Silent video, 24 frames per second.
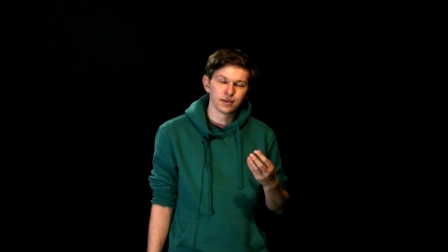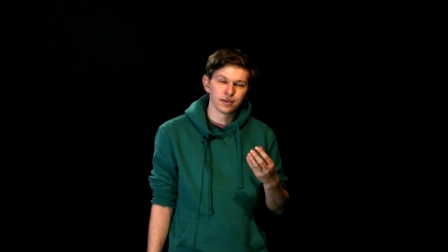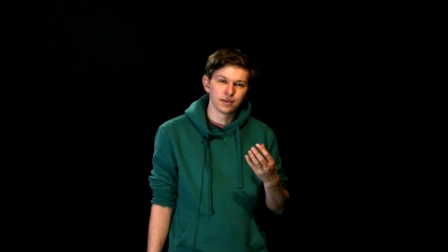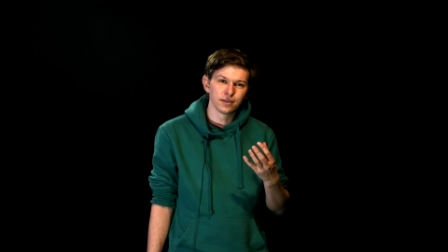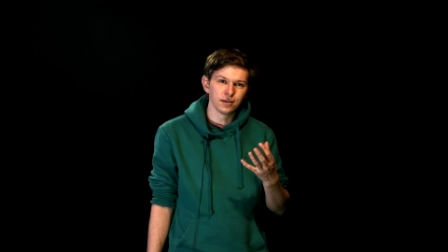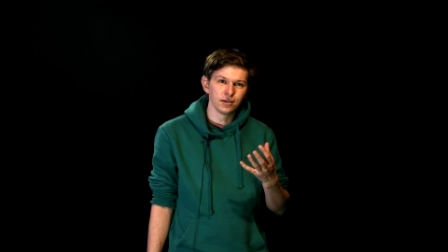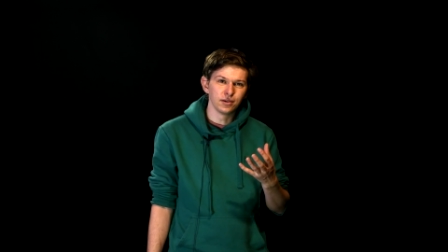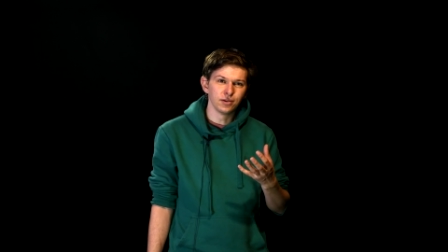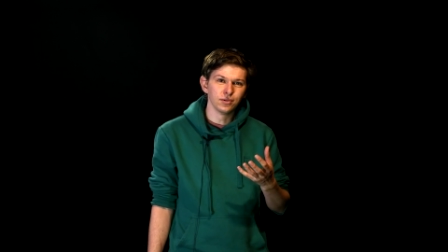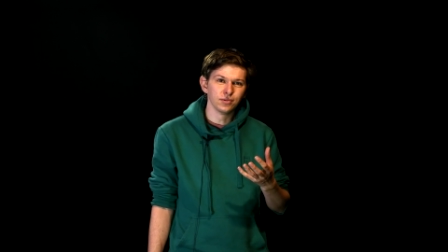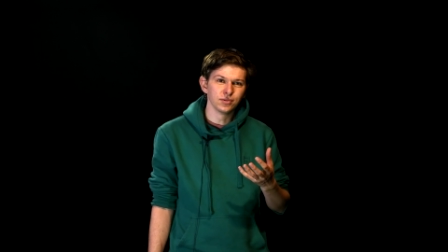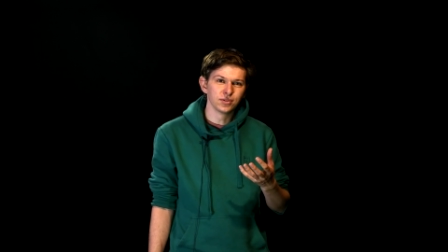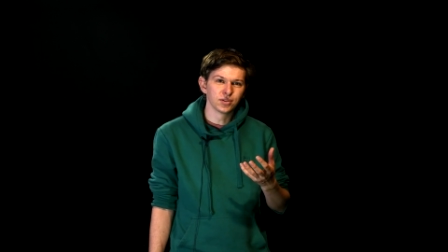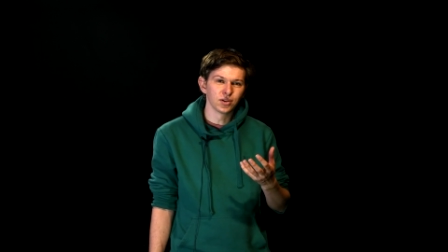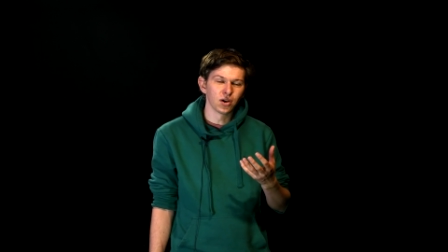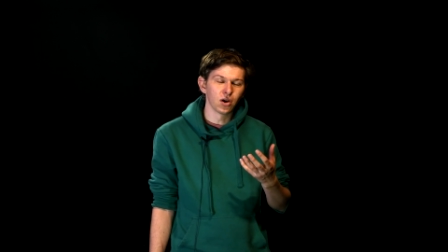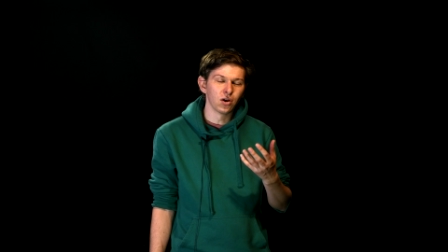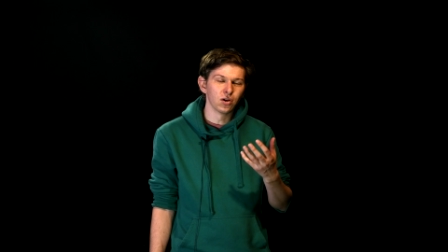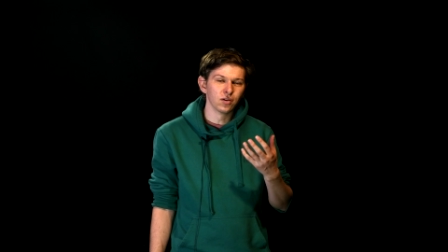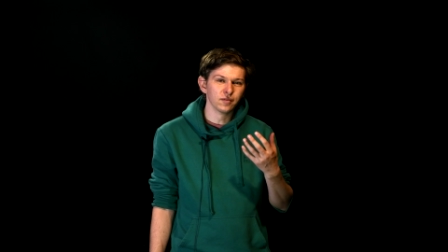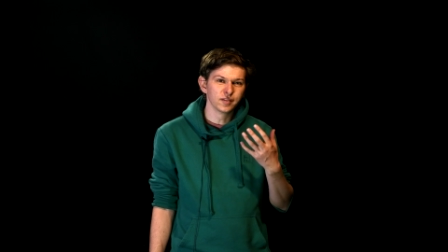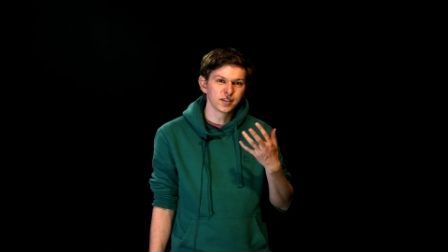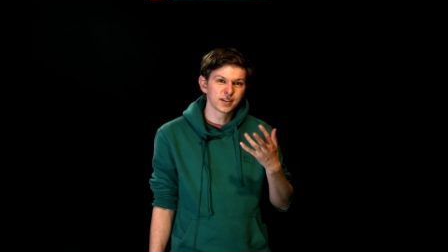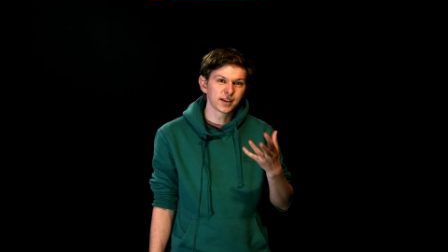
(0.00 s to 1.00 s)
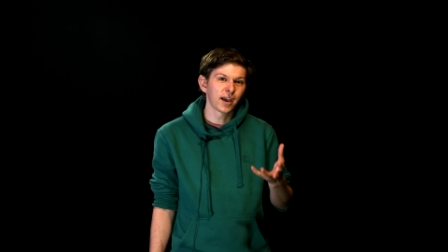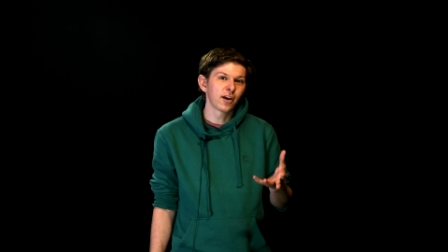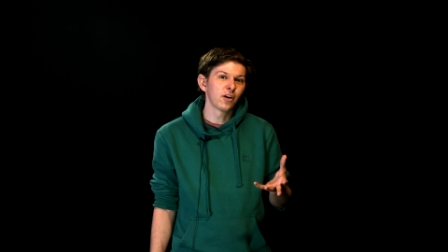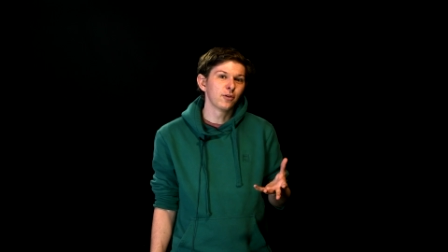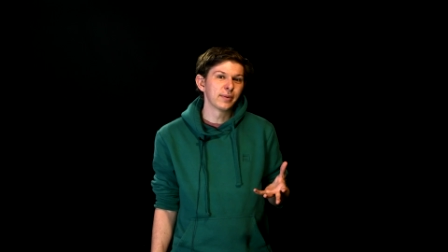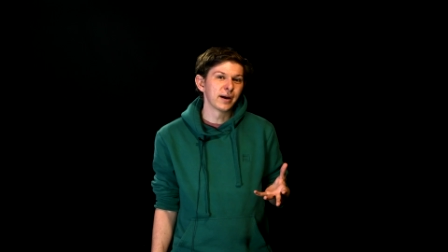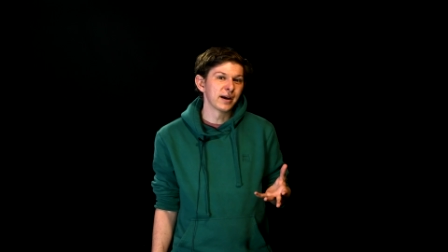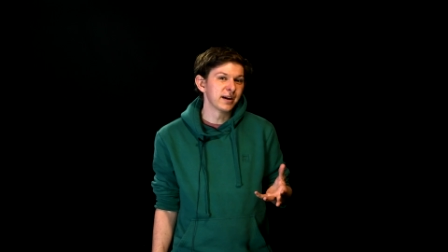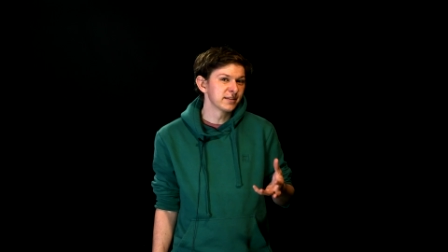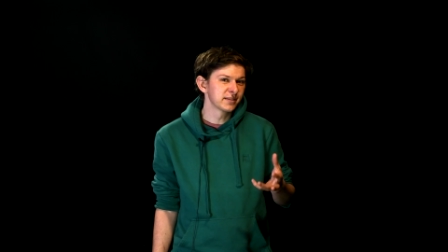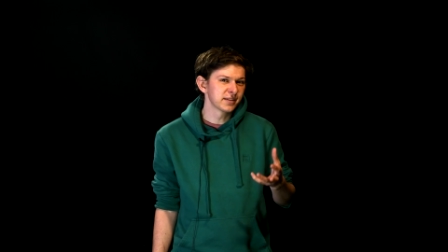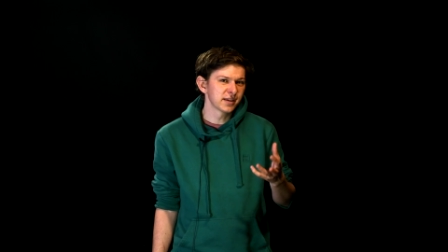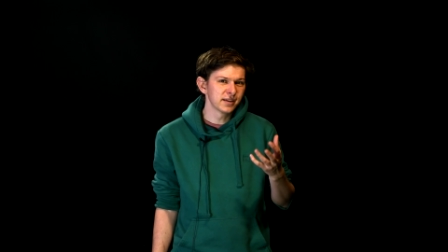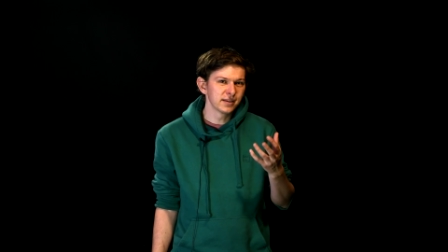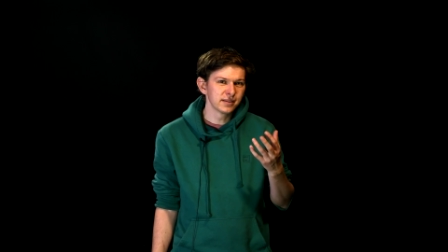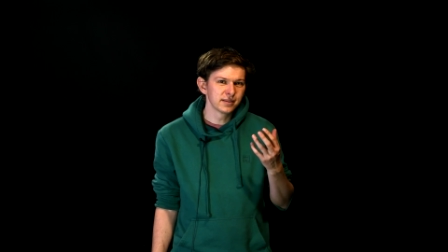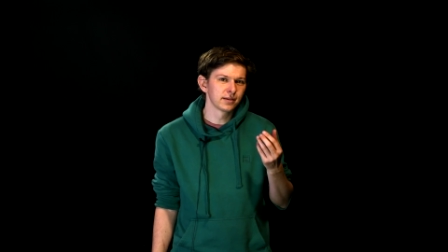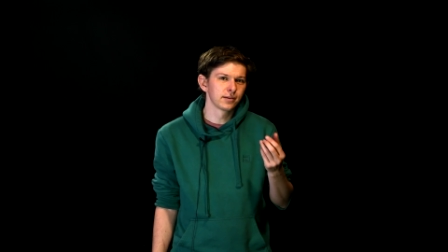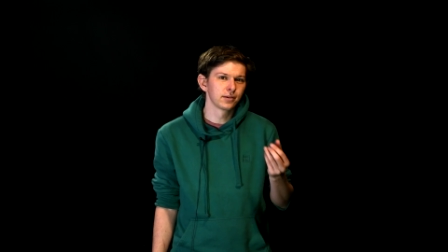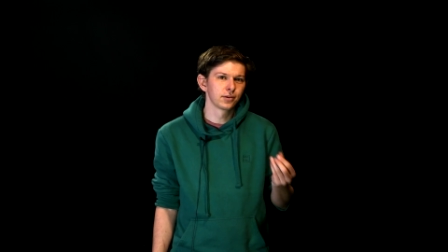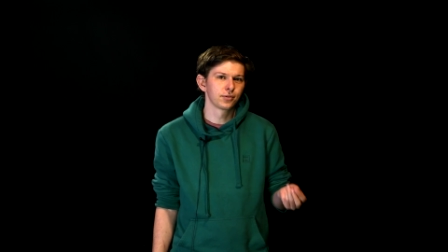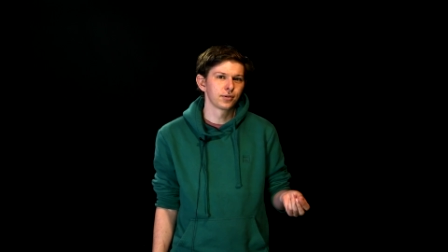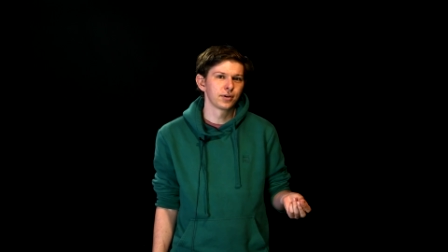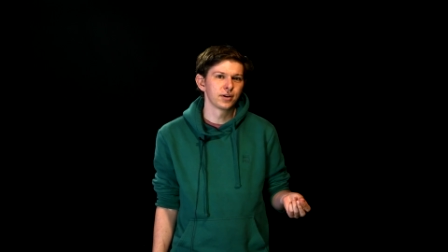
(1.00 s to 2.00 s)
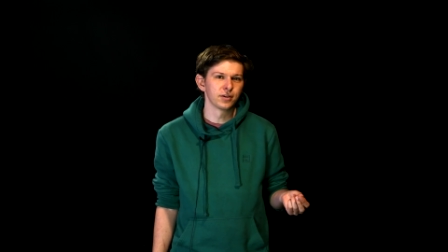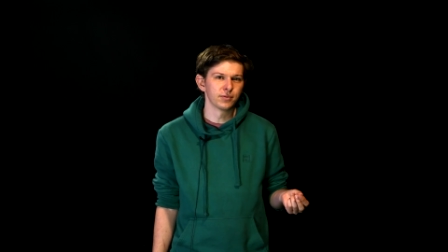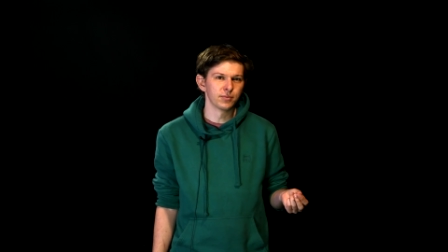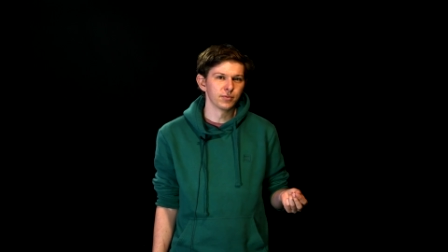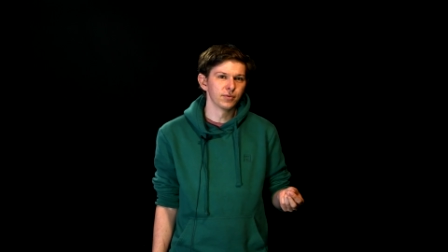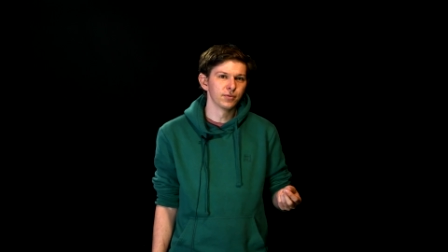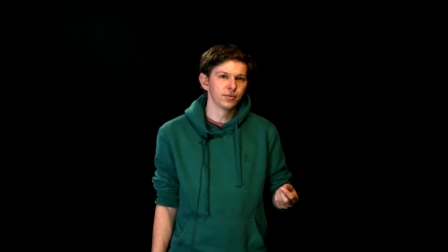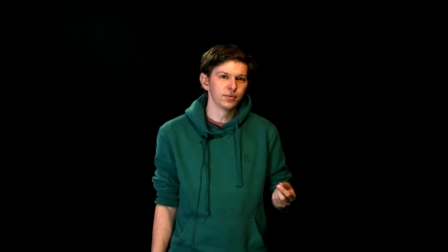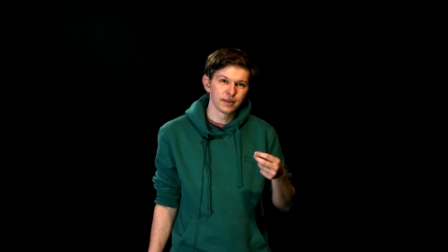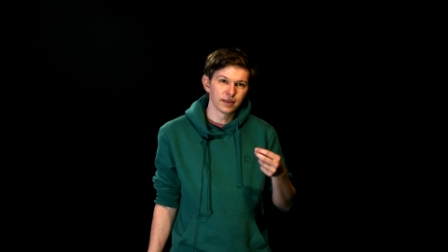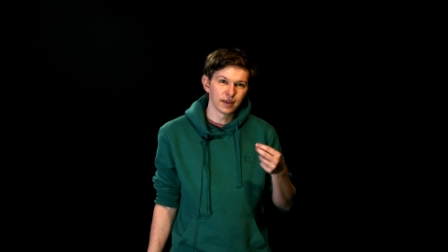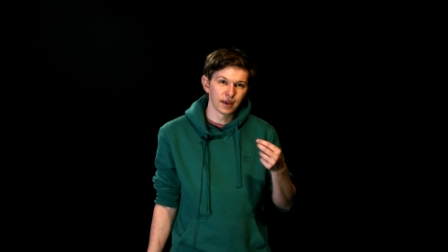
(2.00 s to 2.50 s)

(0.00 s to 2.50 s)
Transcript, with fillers: the use of scale bars is incredible.